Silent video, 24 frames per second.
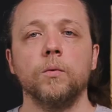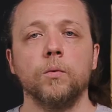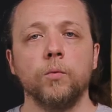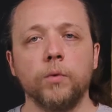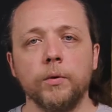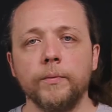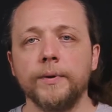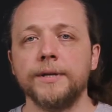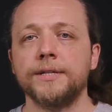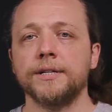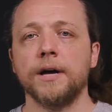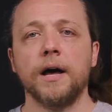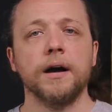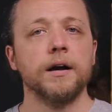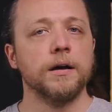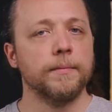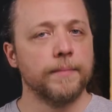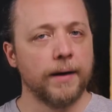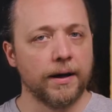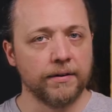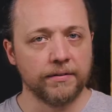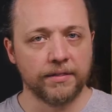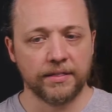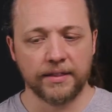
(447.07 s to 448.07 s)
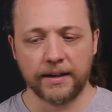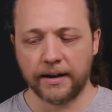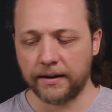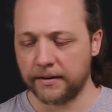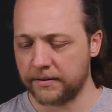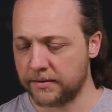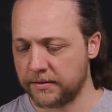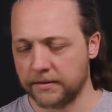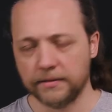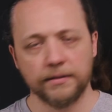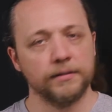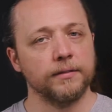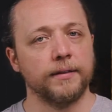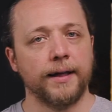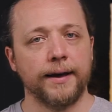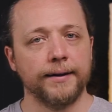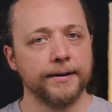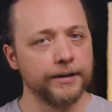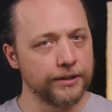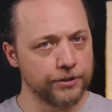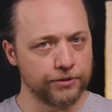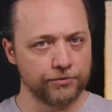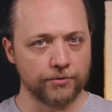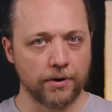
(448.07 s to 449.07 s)
When we talk about things
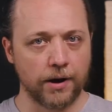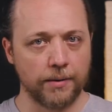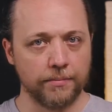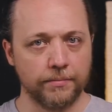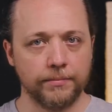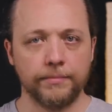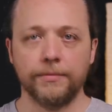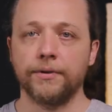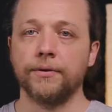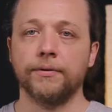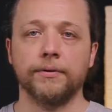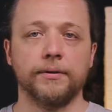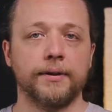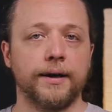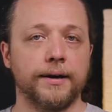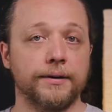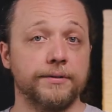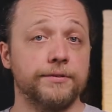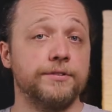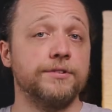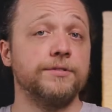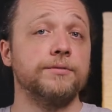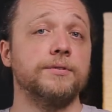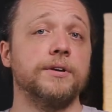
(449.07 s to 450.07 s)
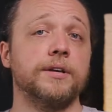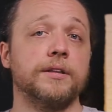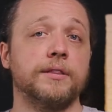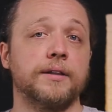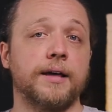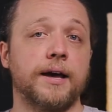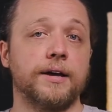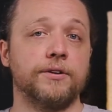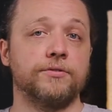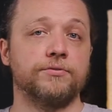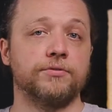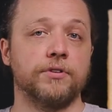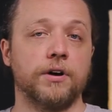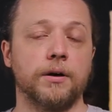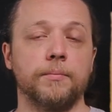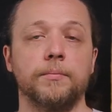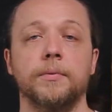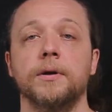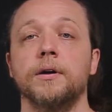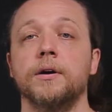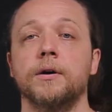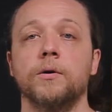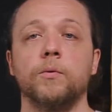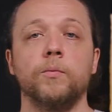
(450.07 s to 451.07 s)
like a drum or like tuning that
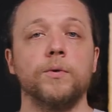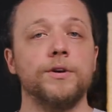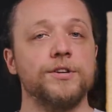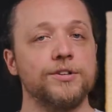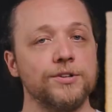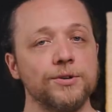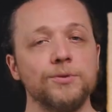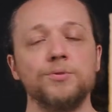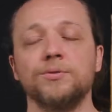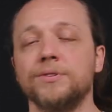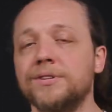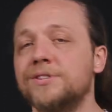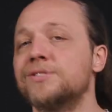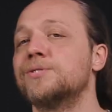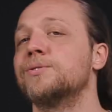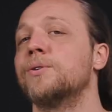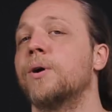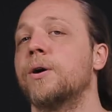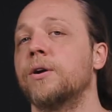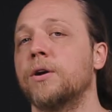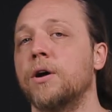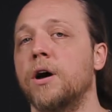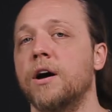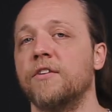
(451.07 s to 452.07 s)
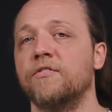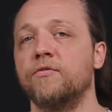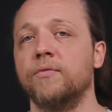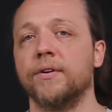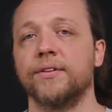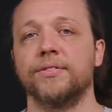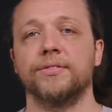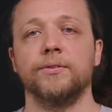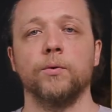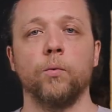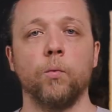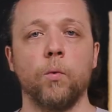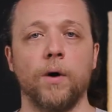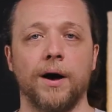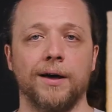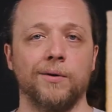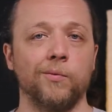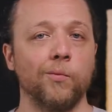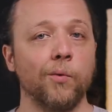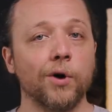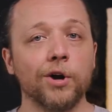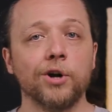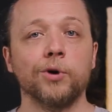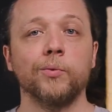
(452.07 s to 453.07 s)
drum, we usually start off with the what.
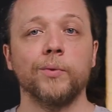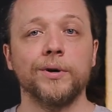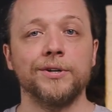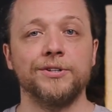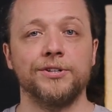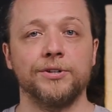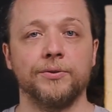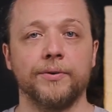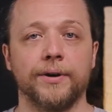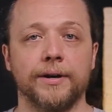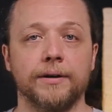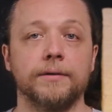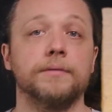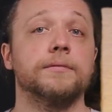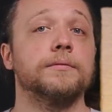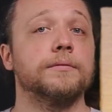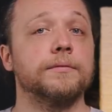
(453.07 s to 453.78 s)
What are we doing?